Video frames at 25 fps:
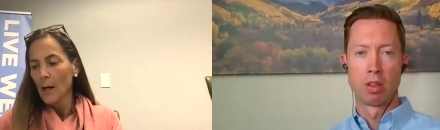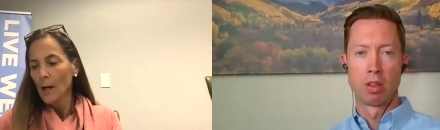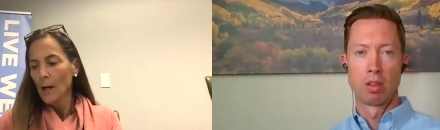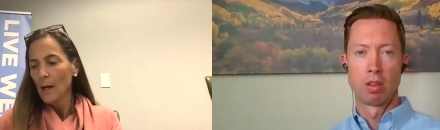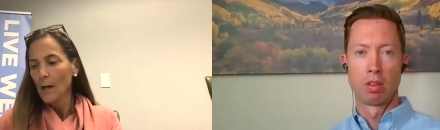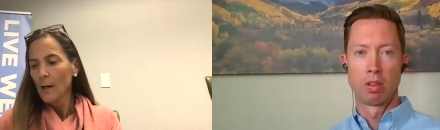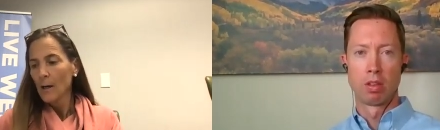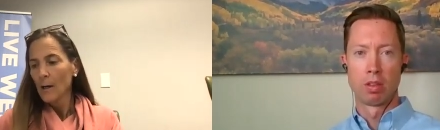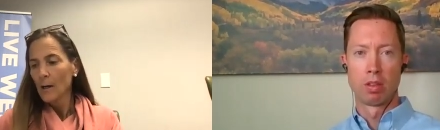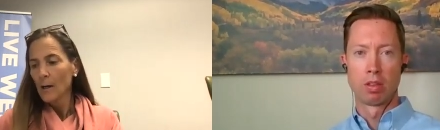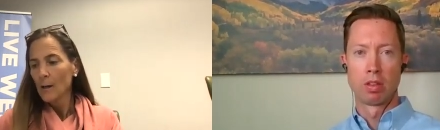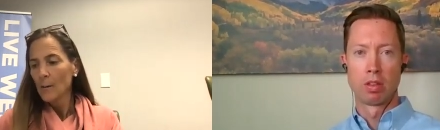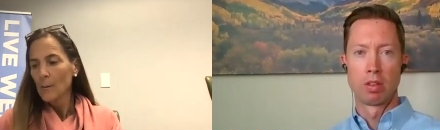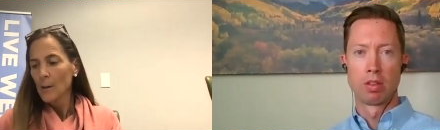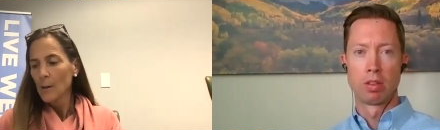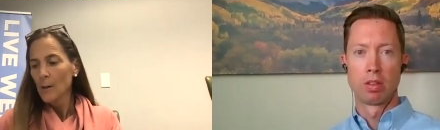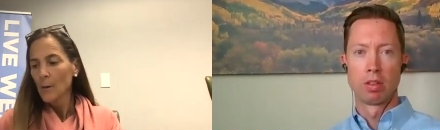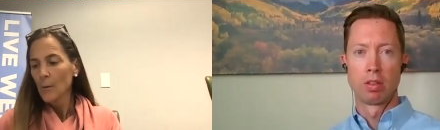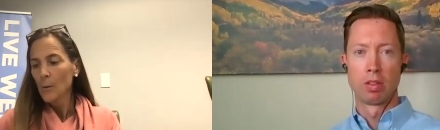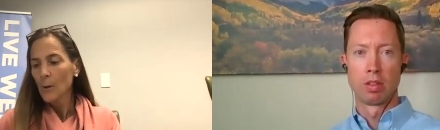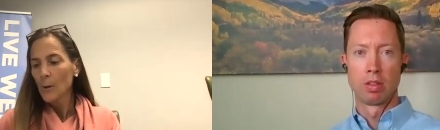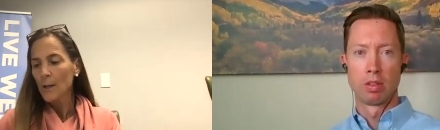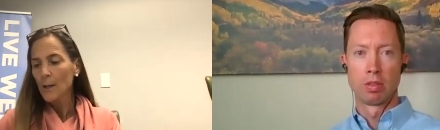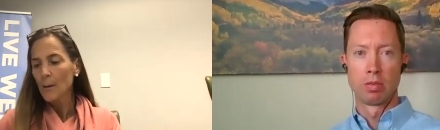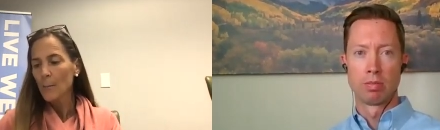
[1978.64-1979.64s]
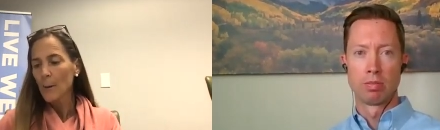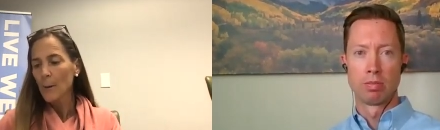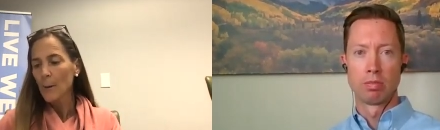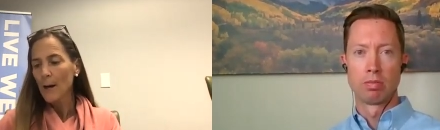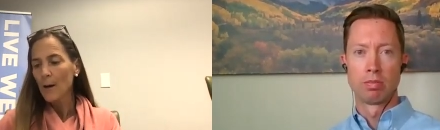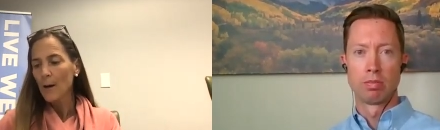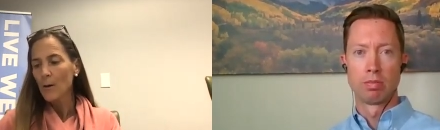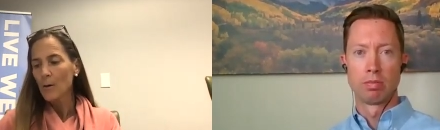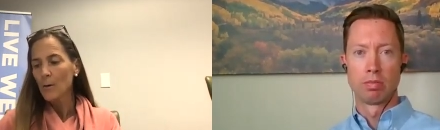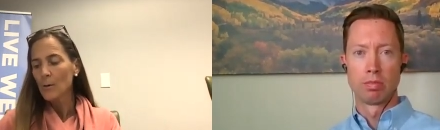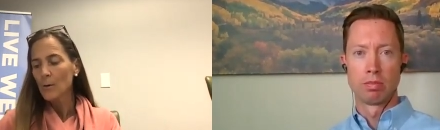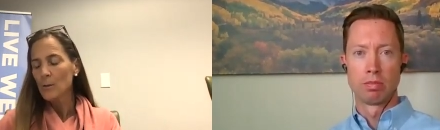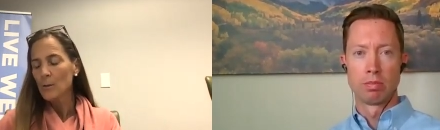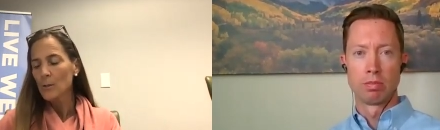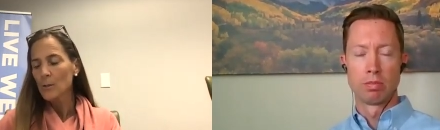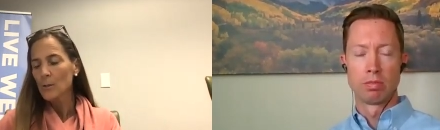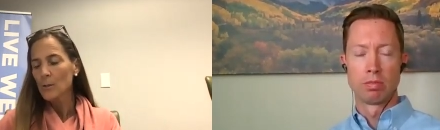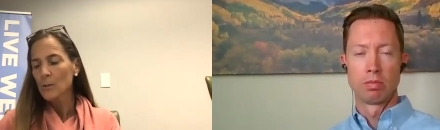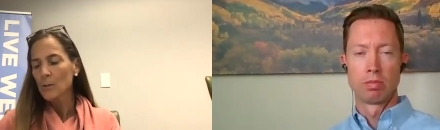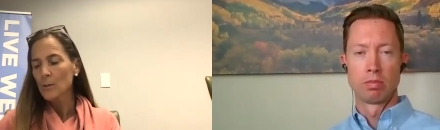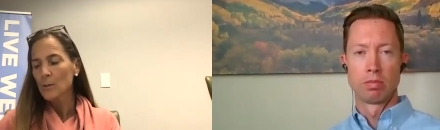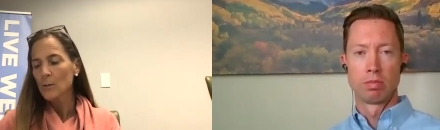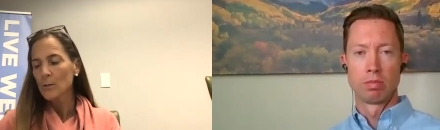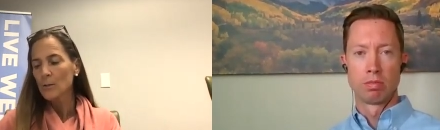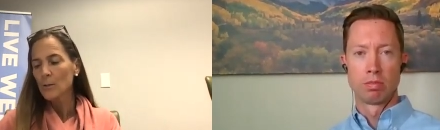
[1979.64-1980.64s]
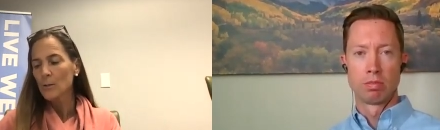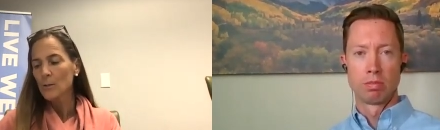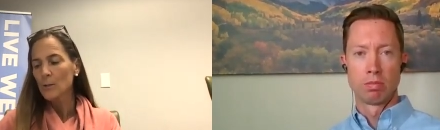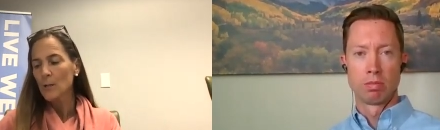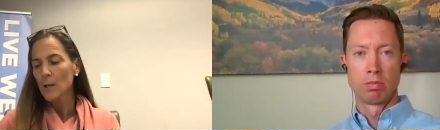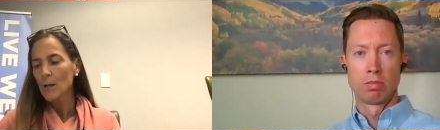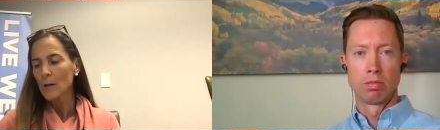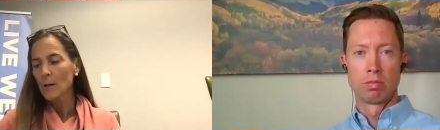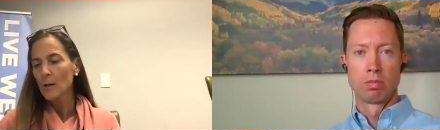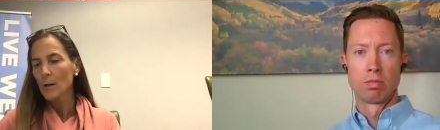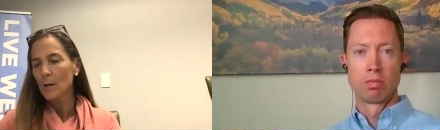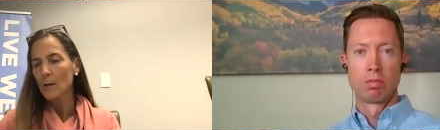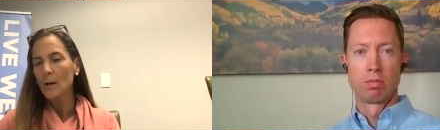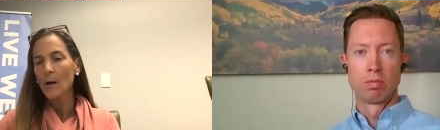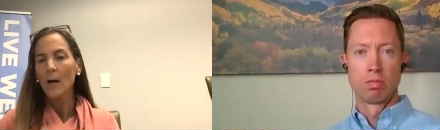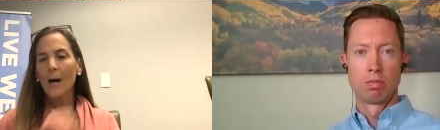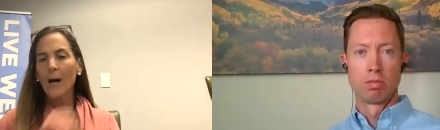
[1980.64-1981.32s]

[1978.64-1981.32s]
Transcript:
Speaker 1: Um, what about uh,